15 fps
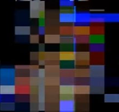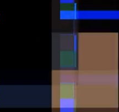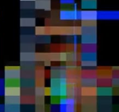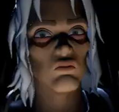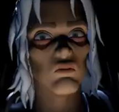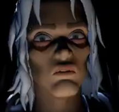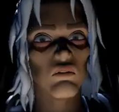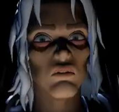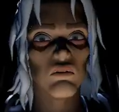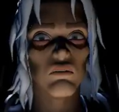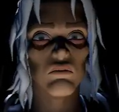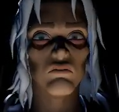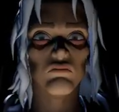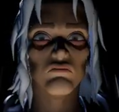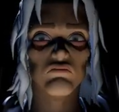Yeah, because
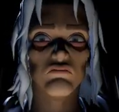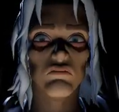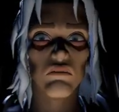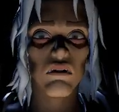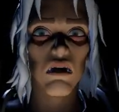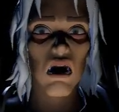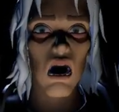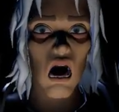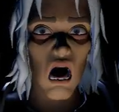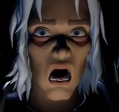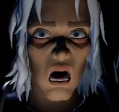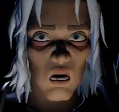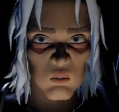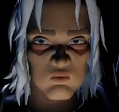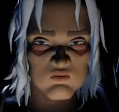that's the only. I think that's the only
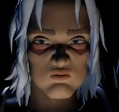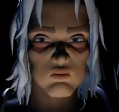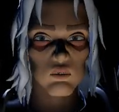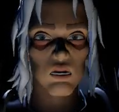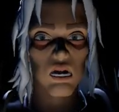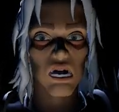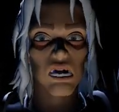option that will get us